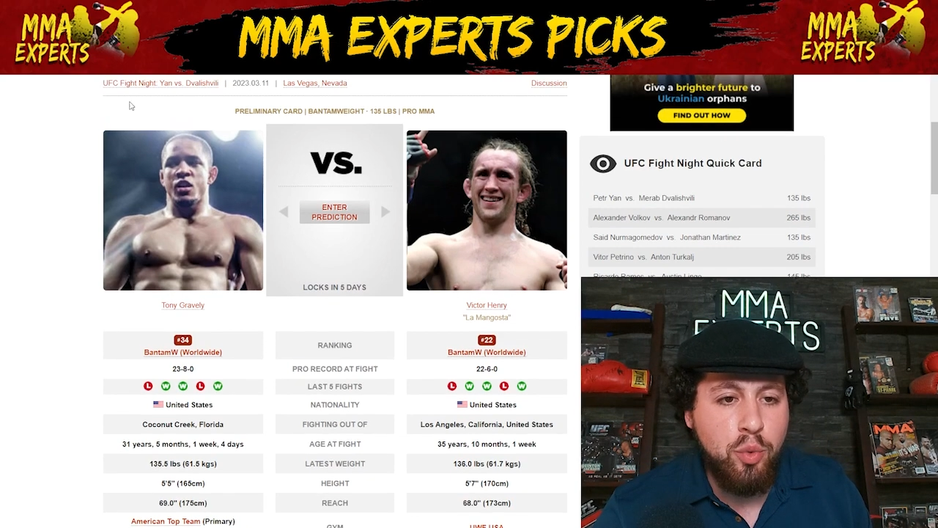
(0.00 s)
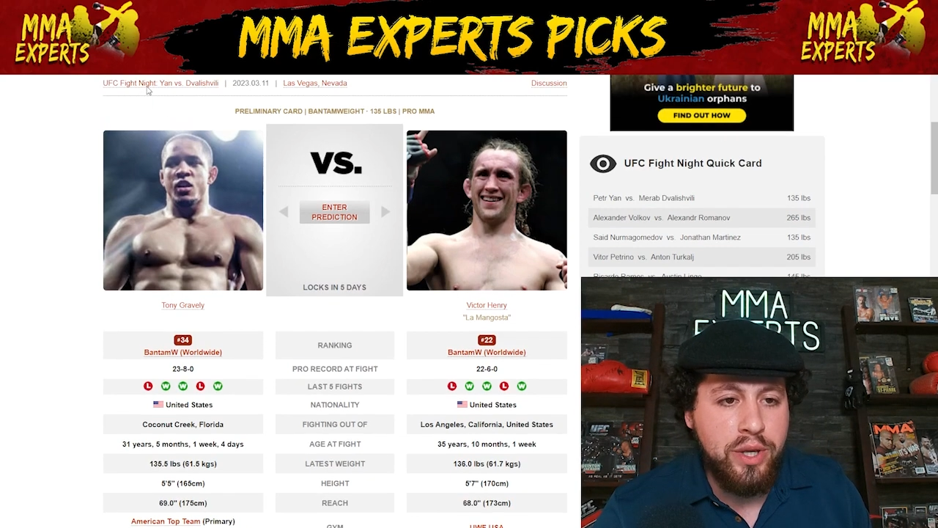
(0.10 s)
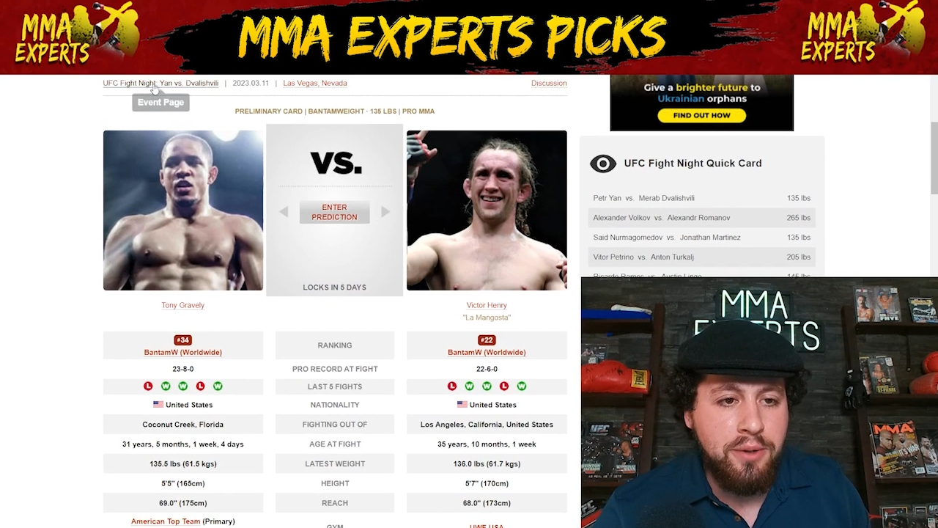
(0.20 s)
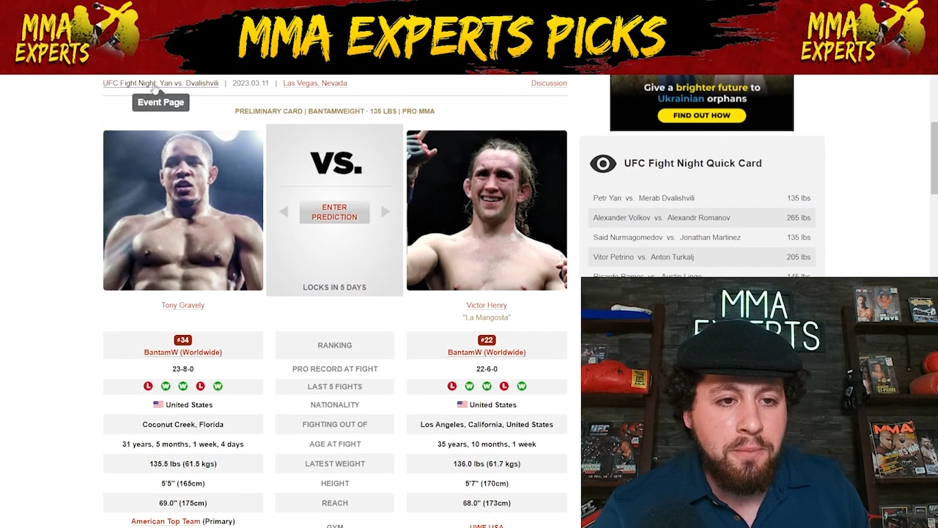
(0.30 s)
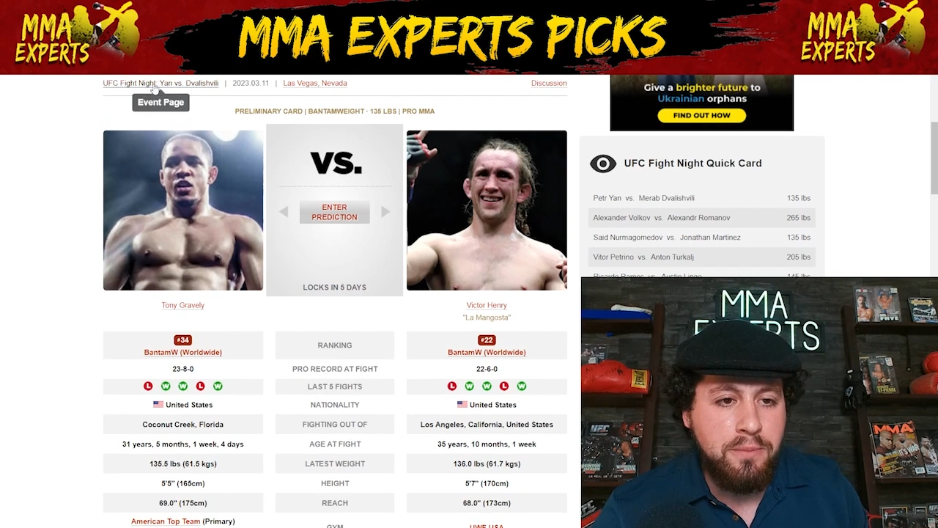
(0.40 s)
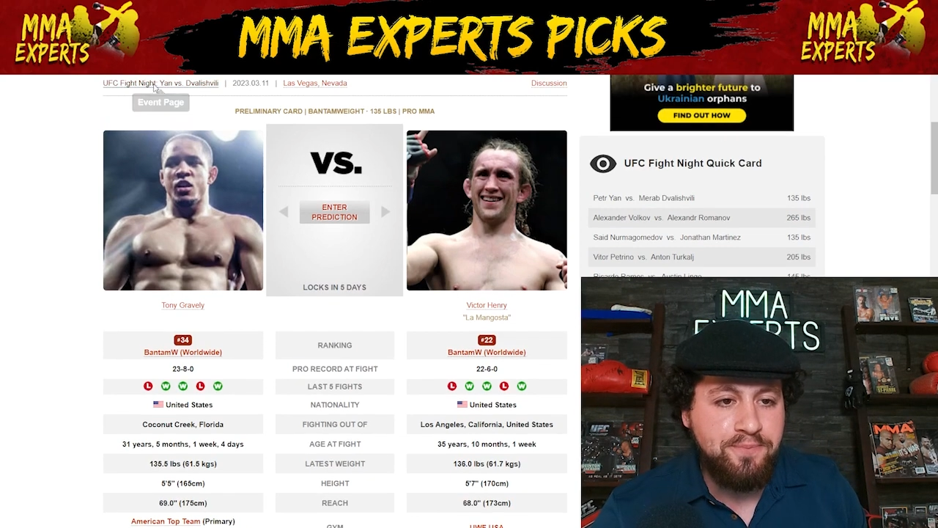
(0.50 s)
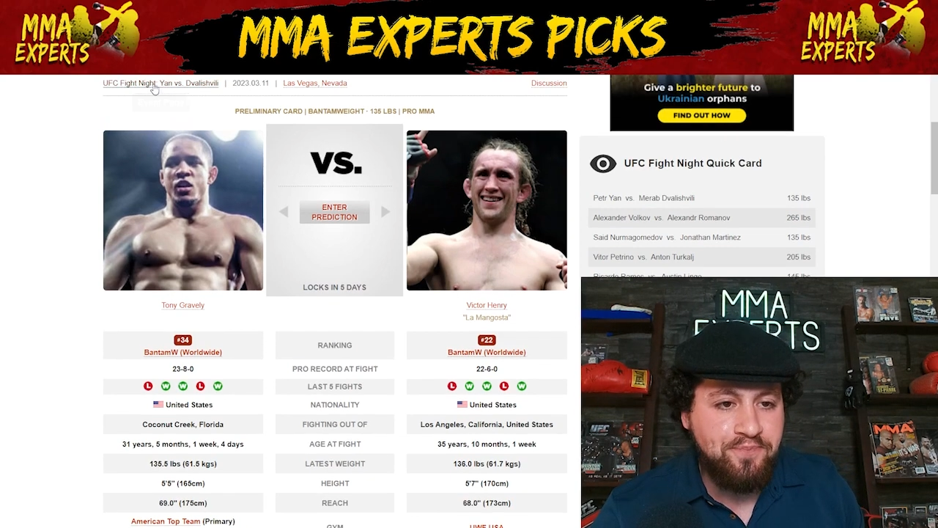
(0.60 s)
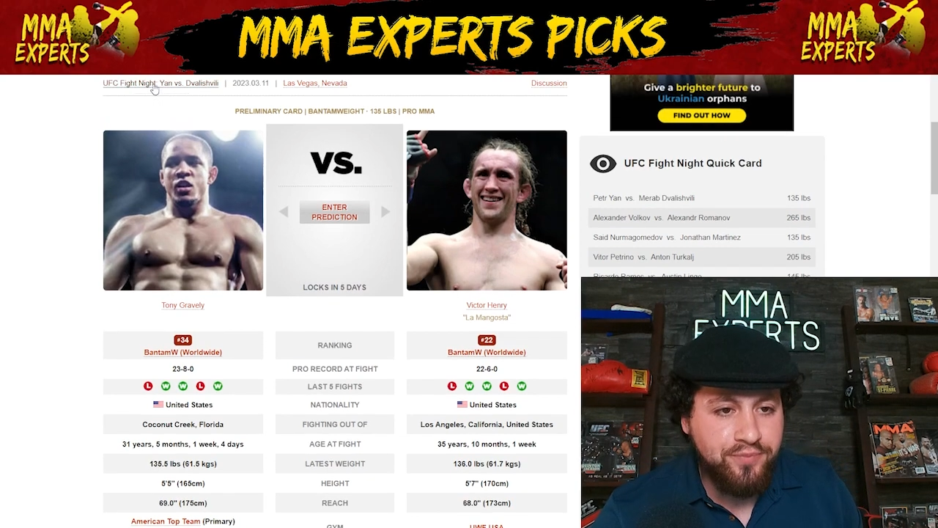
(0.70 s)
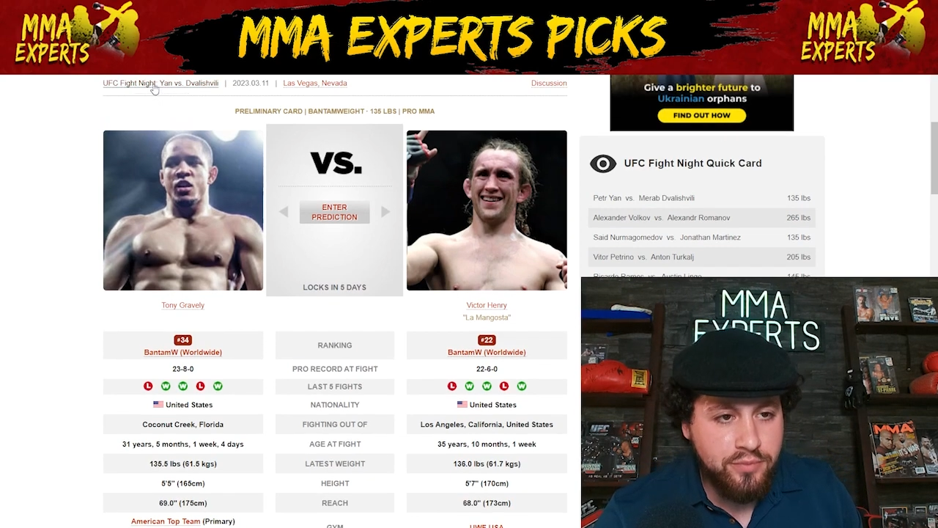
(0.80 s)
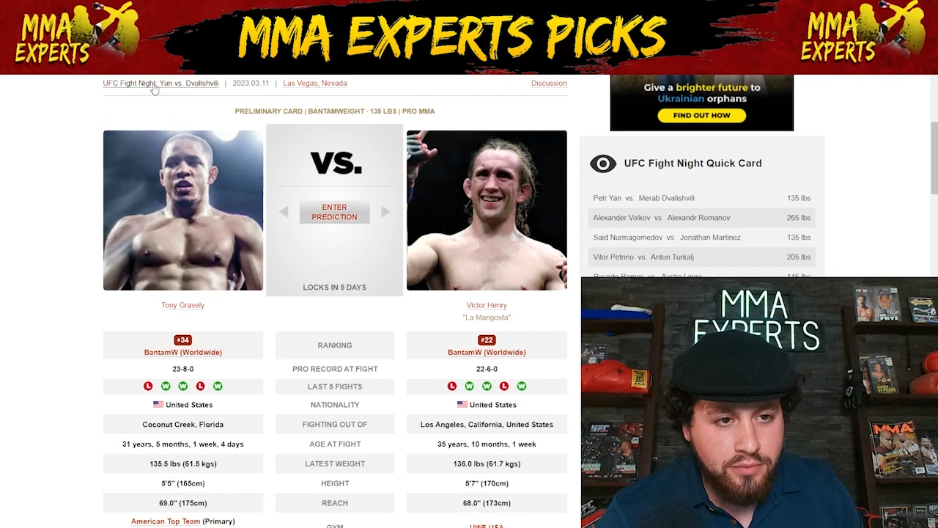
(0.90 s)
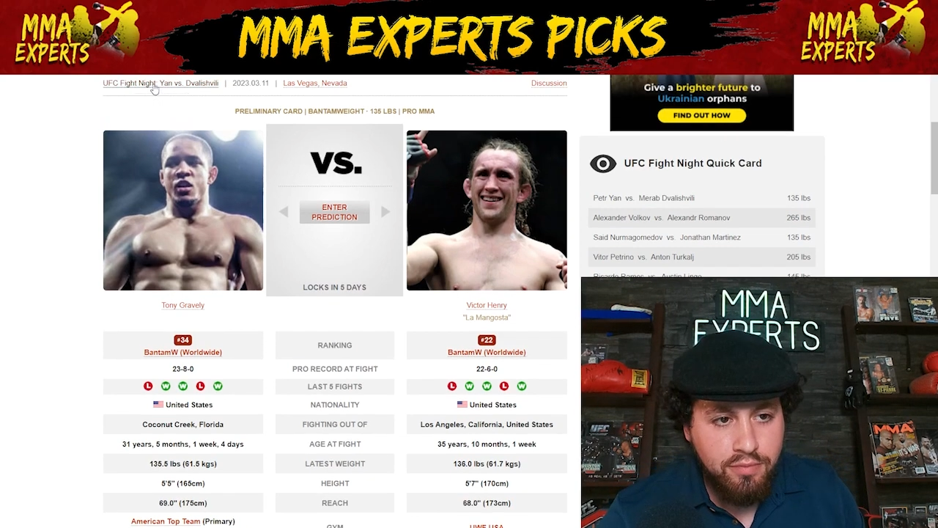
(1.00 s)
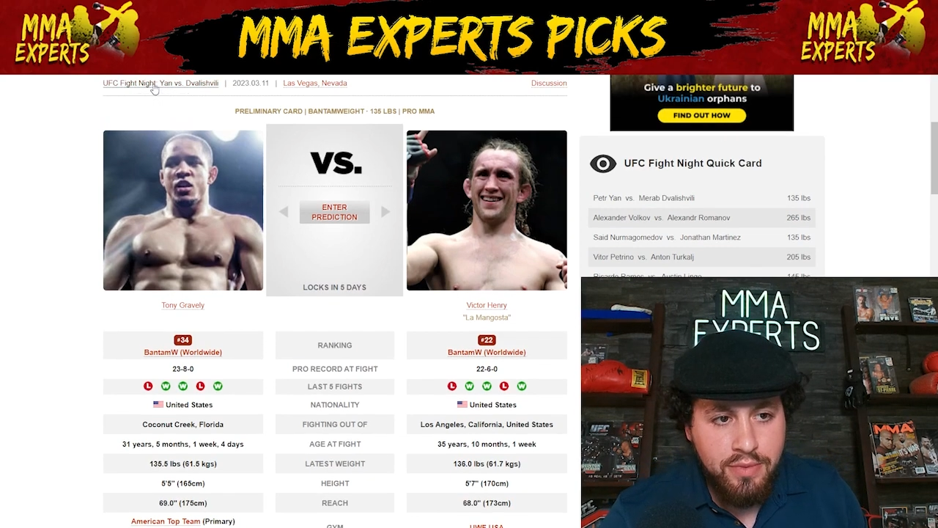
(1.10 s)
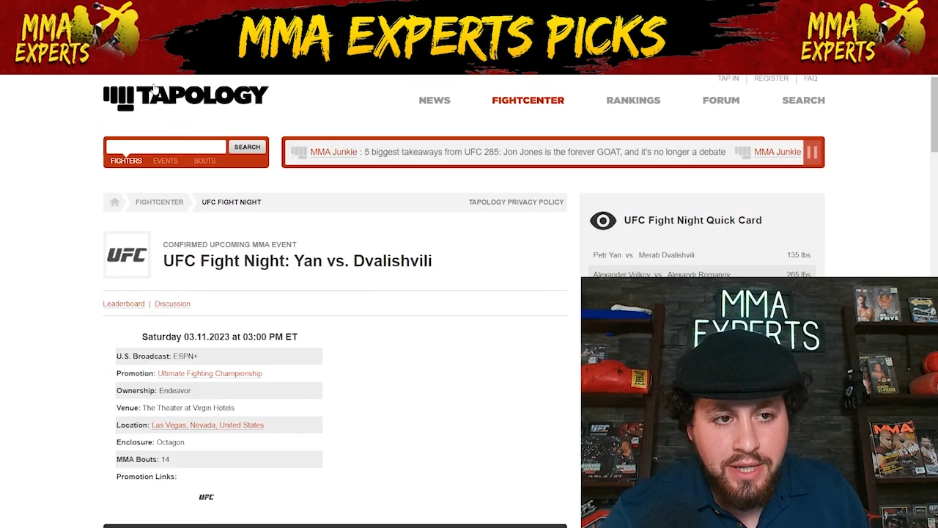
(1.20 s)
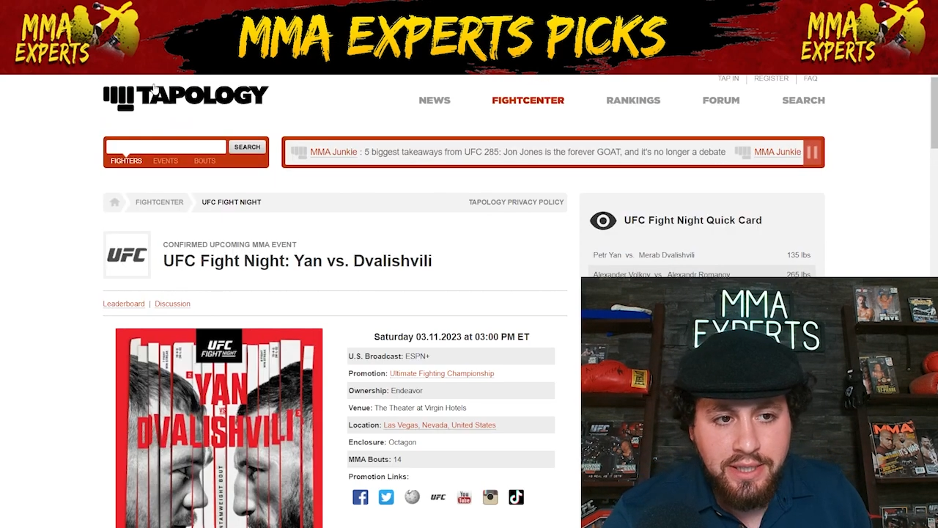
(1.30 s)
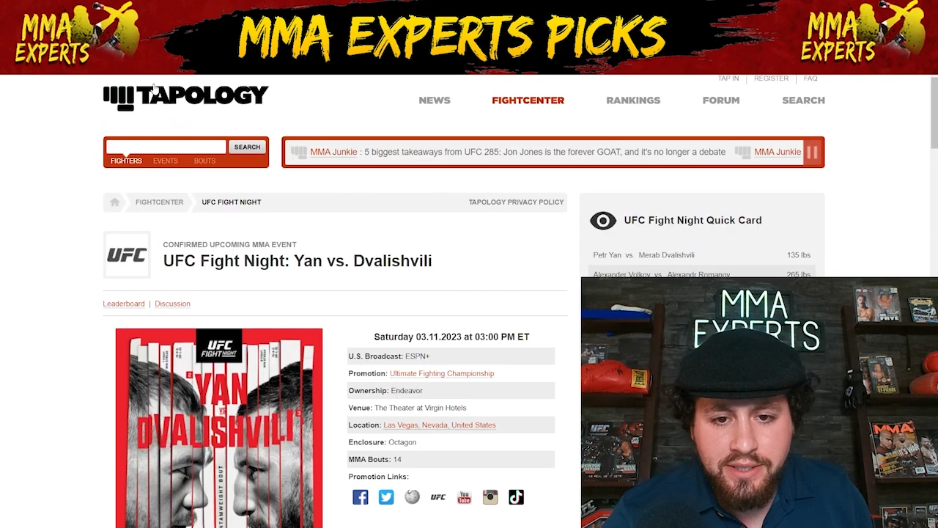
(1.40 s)
win.
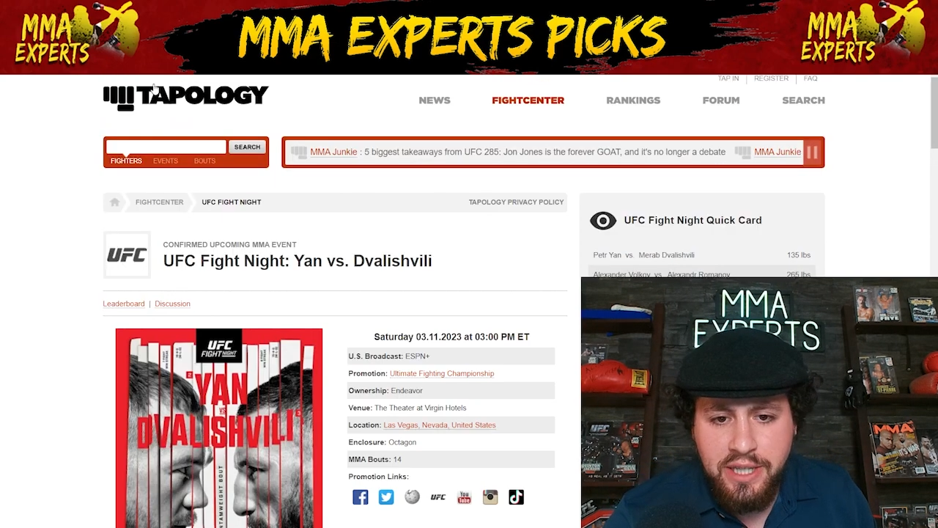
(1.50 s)
Let's